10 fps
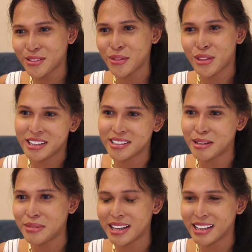of 3
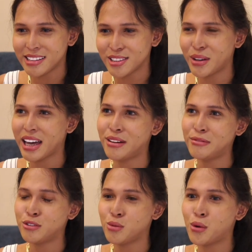siblings, so I
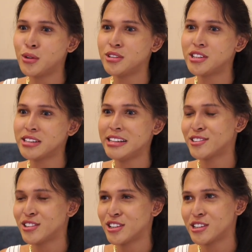have 2 older
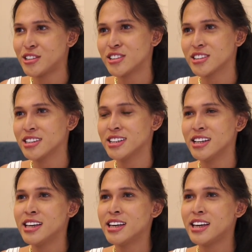sisters.
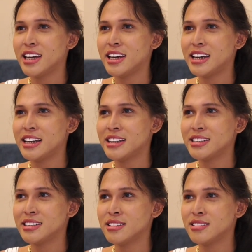
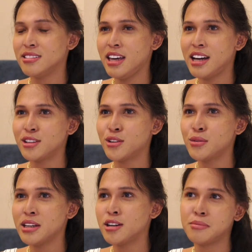And yeah,
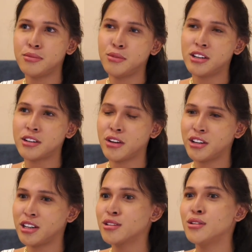growing up, we are
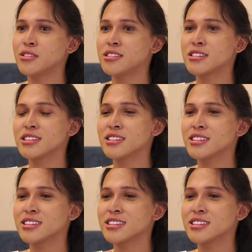very close.